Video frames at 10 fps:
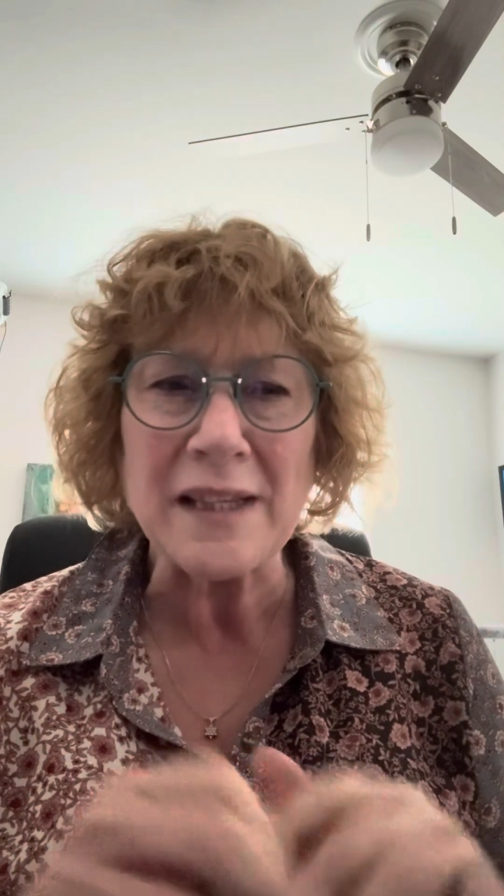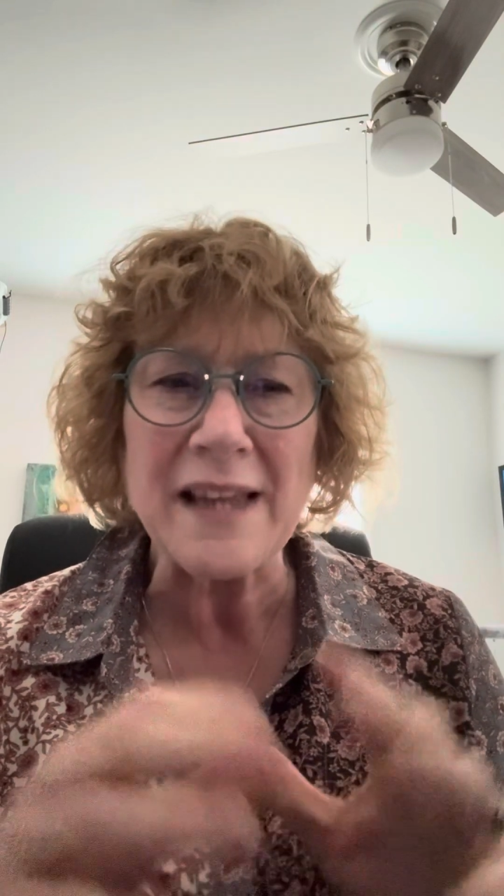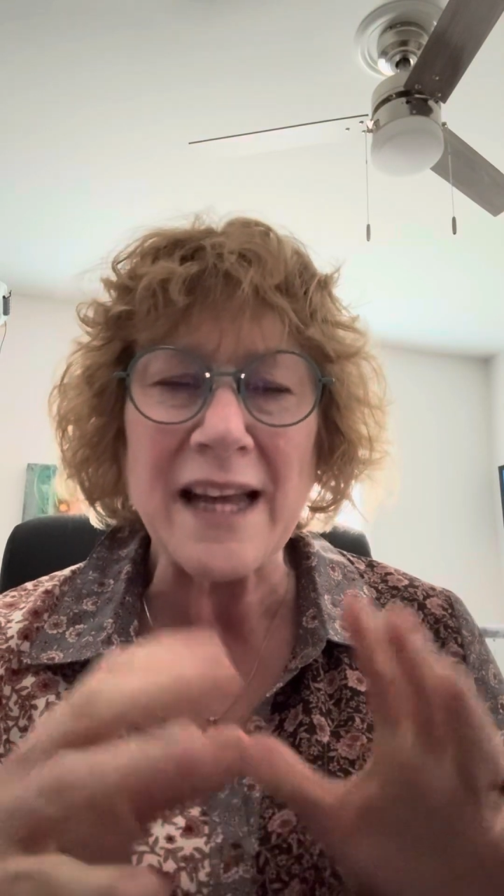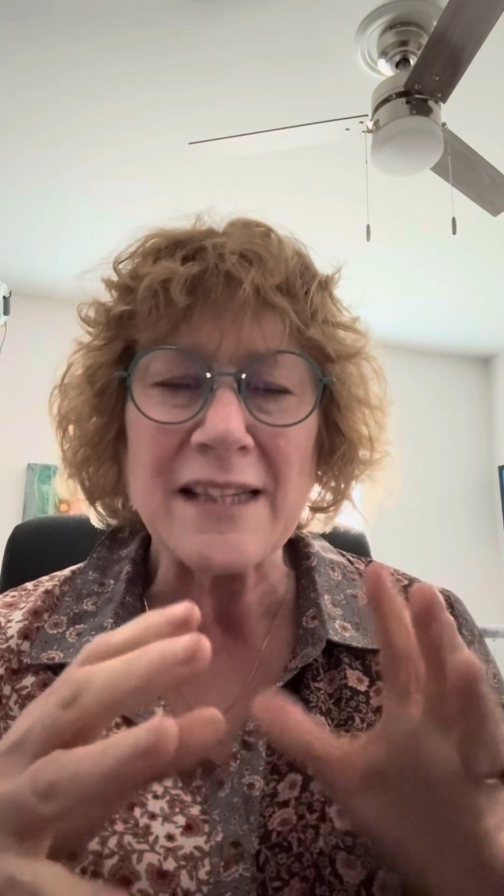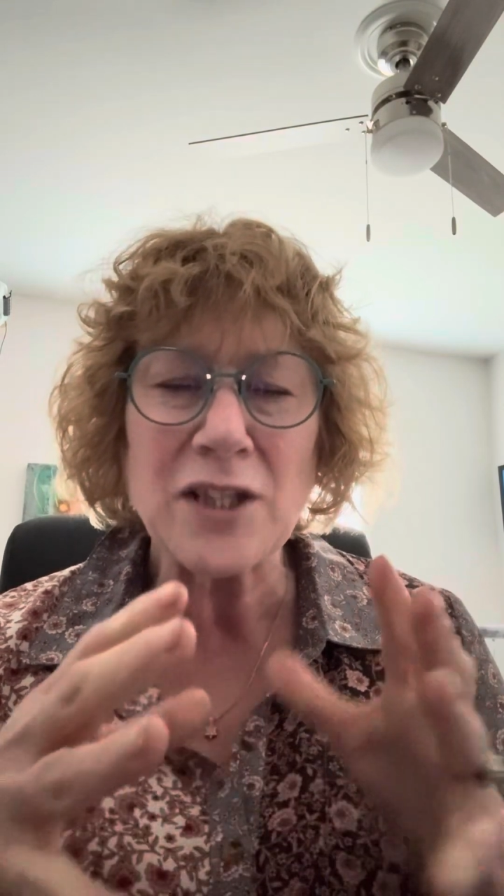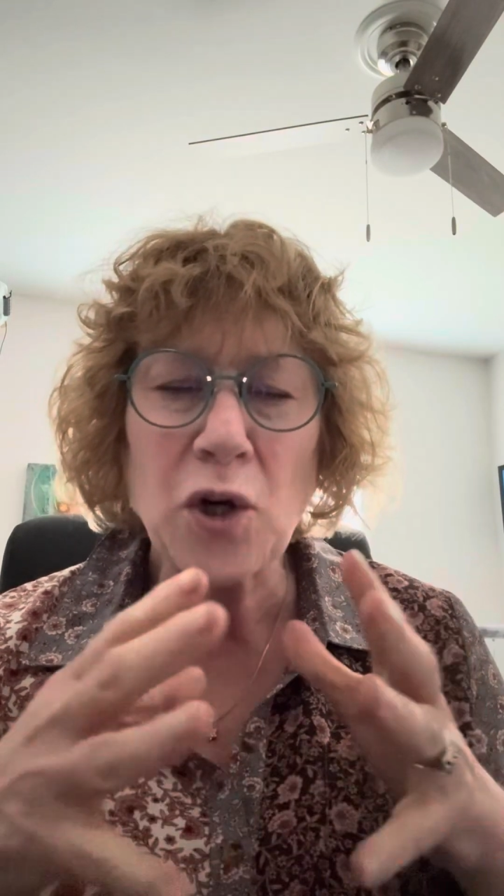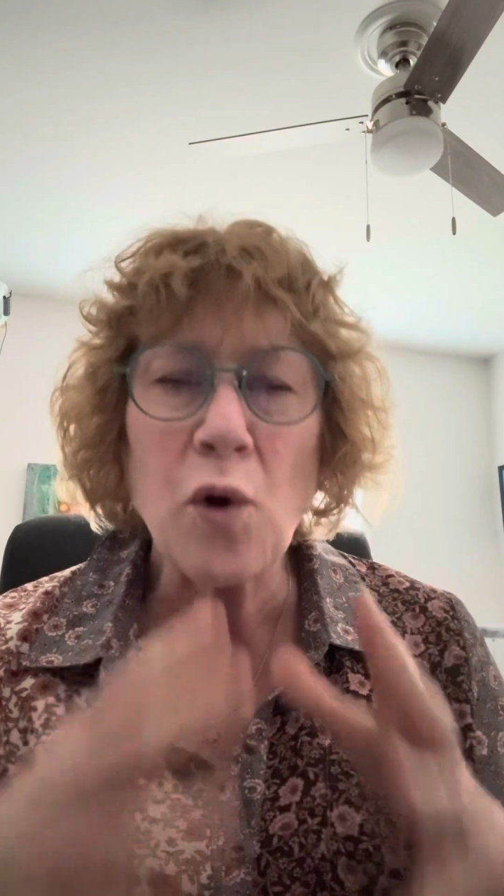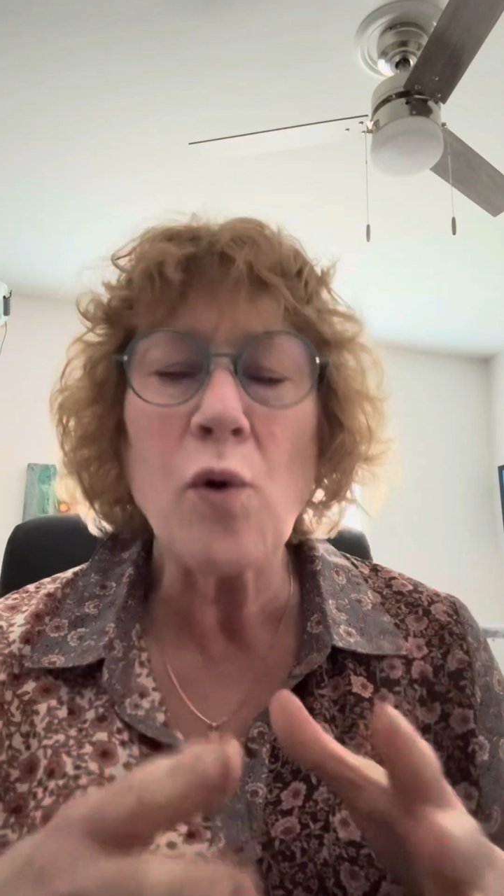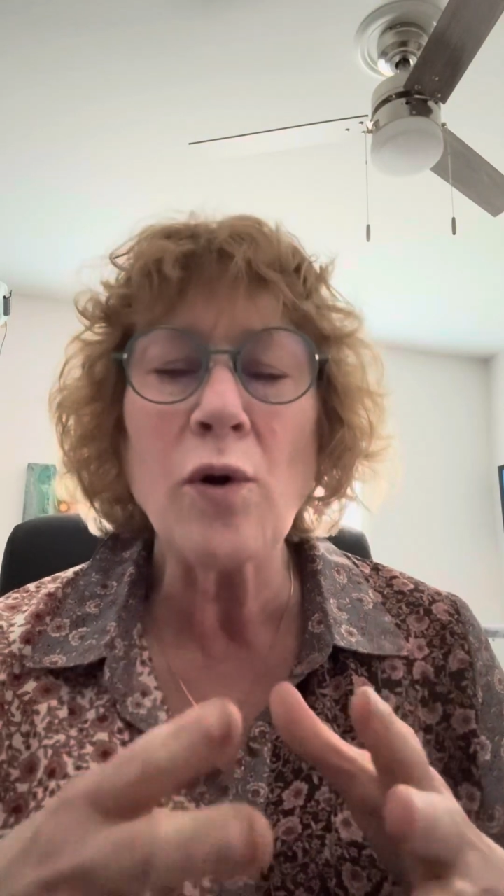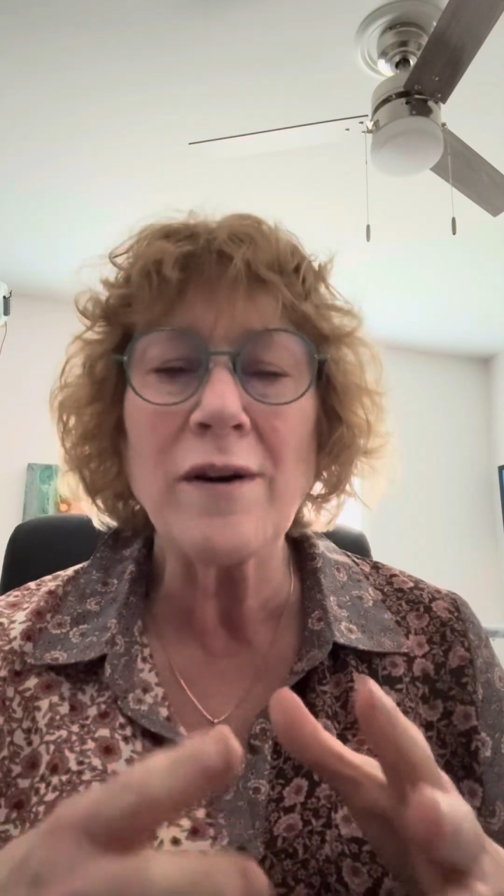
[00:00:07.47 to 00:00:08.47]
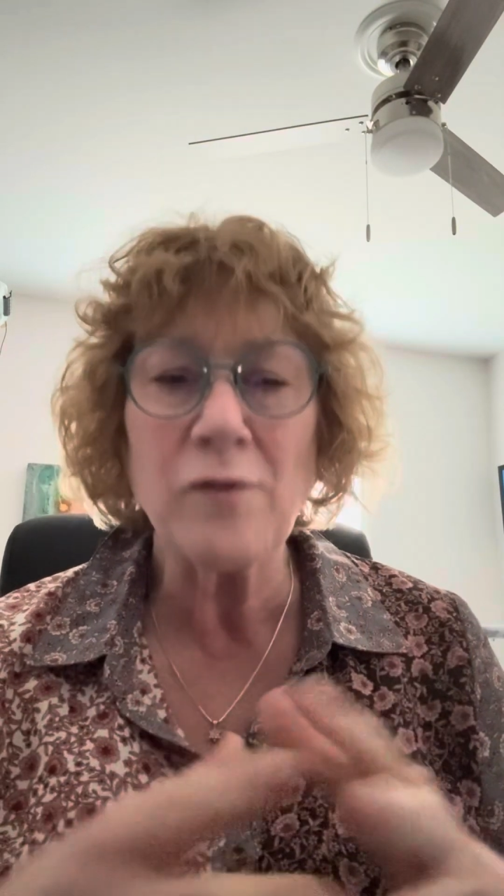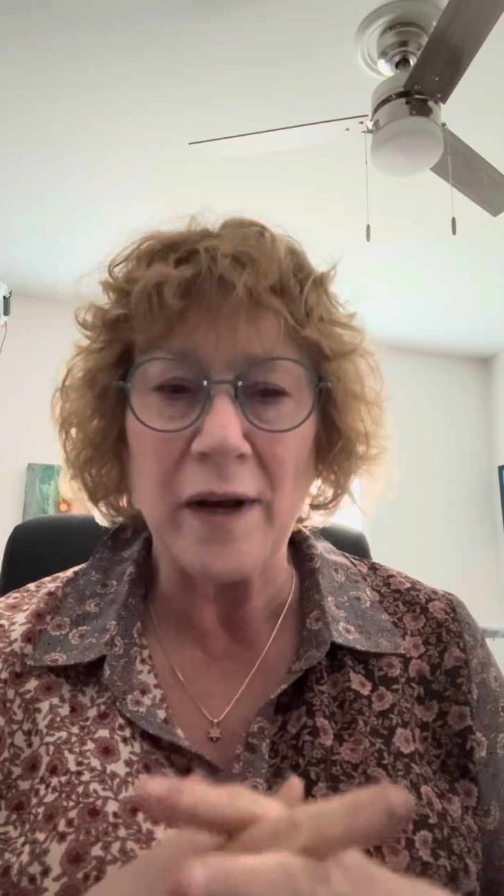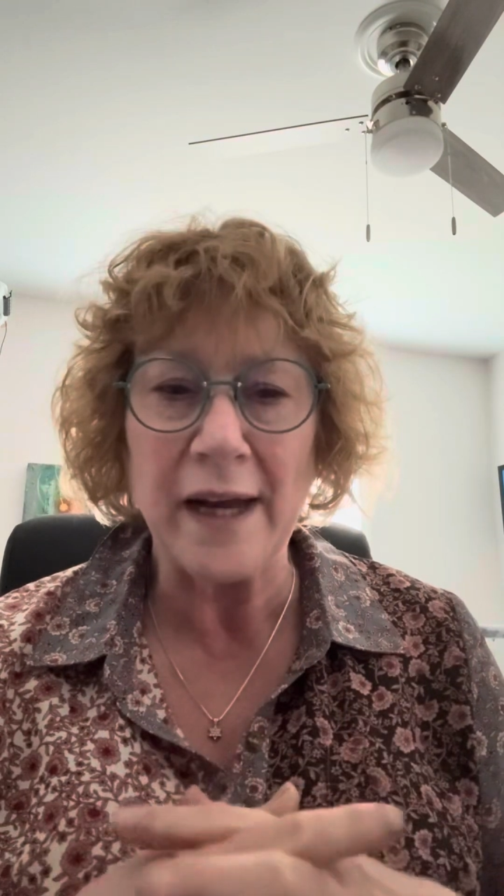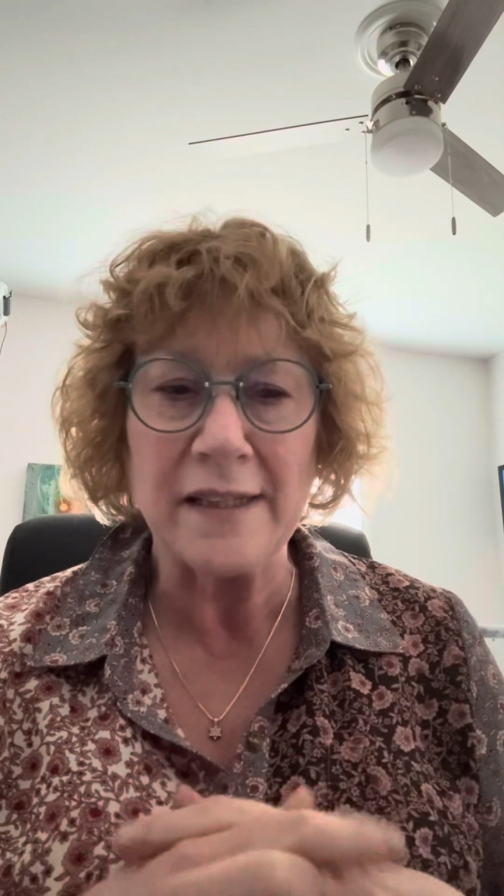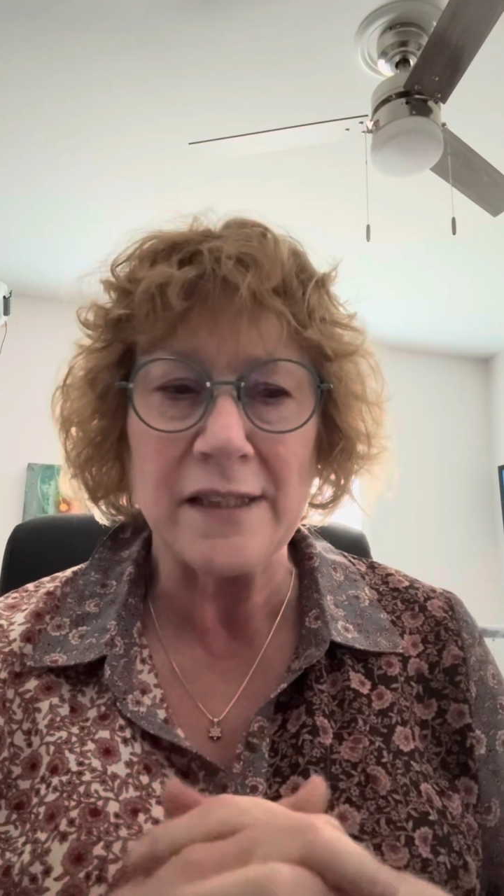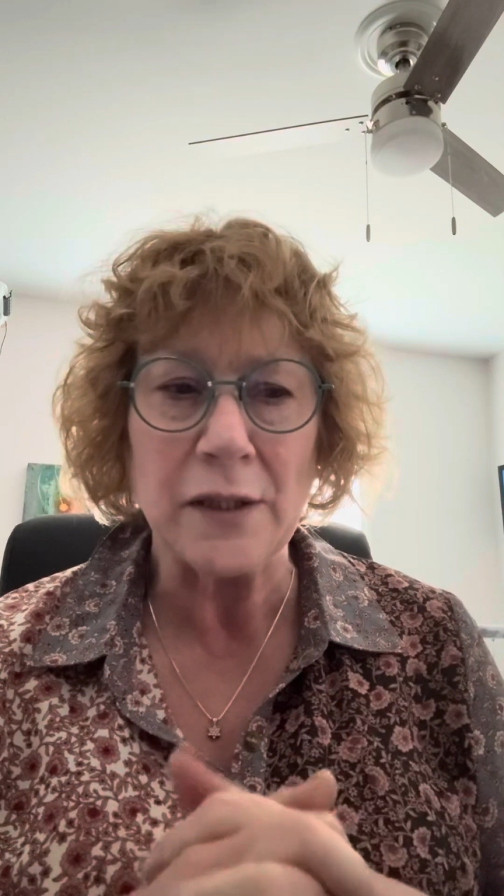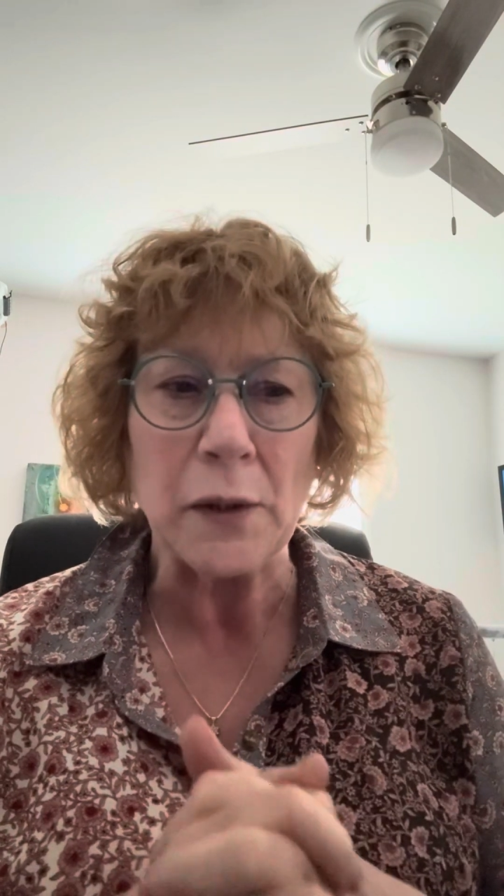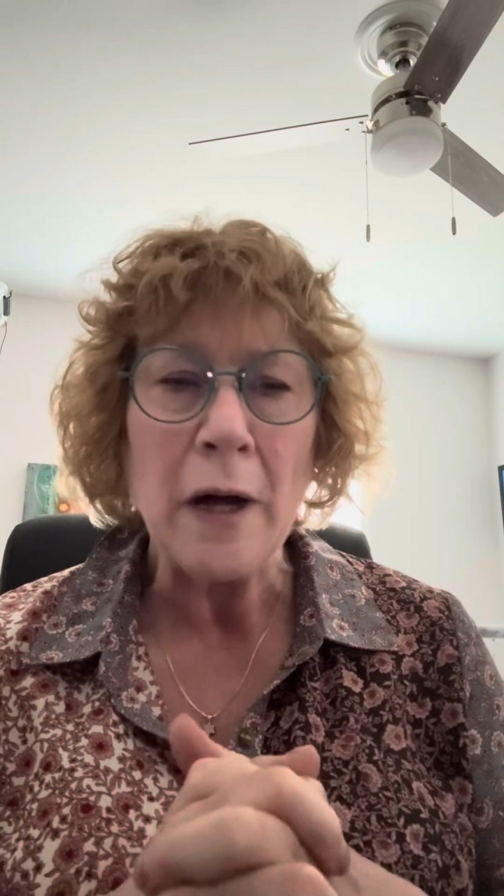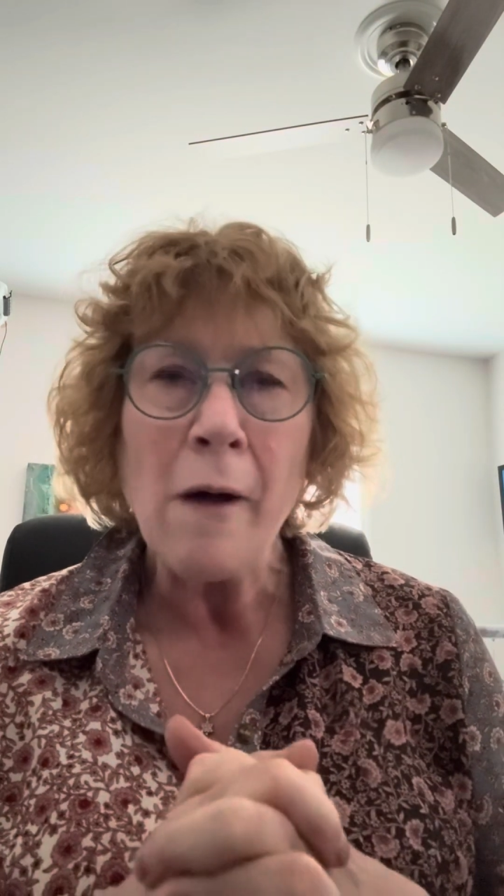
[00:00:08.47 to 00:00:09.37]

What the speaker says: that is the core of what I do.